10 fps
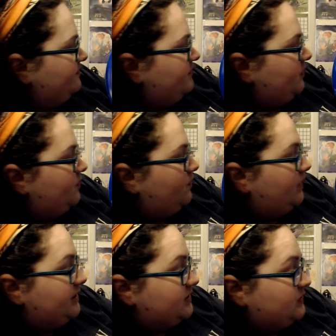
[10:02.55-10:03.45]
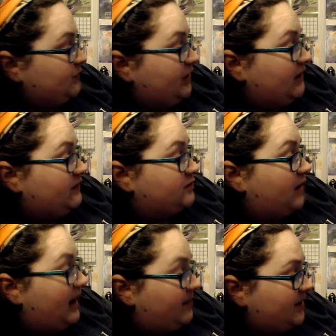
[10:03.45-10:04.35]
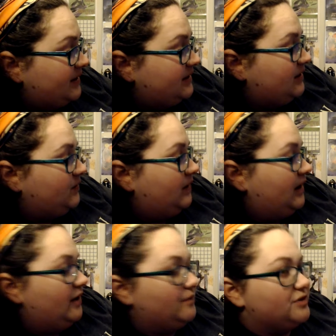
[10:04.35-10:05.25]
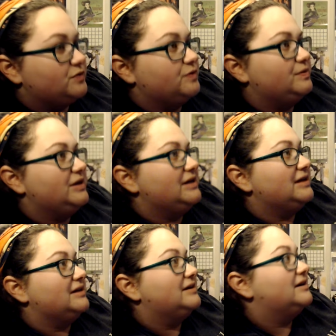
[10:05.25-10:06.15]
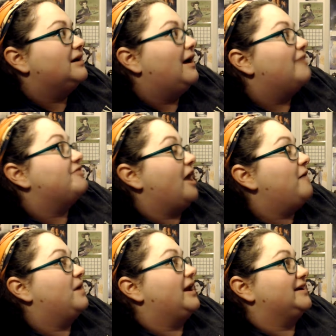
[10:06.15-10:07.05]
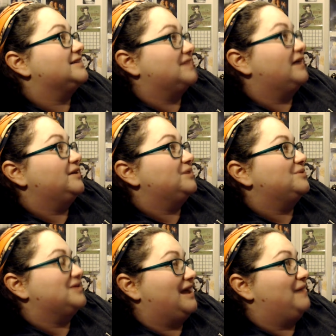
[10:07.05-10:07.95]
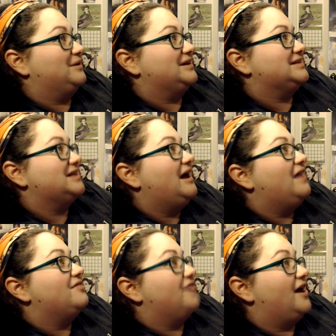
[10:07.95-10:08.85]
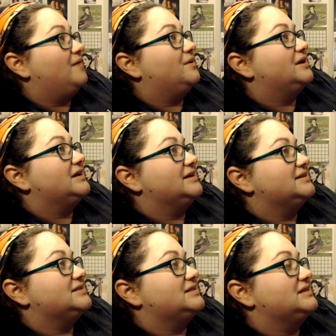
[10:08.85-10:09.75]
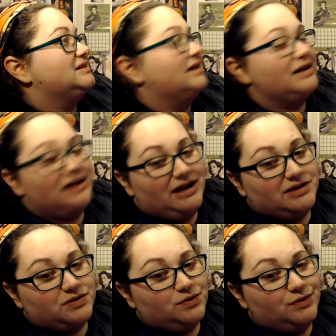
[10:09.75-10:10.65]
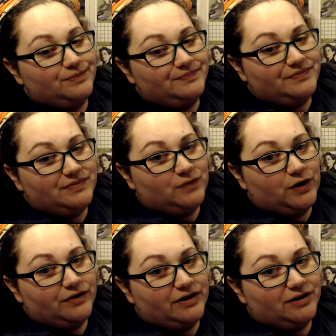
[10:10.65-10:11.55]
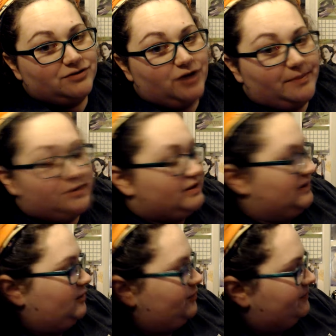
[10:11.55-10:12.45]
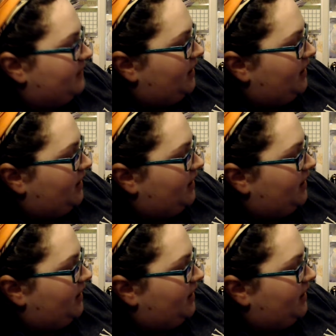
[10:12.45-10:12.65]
Number one is Springing the Trap, which would be... That one, I can tell you what that one is. That one is the high school where they're trapped in the kiln.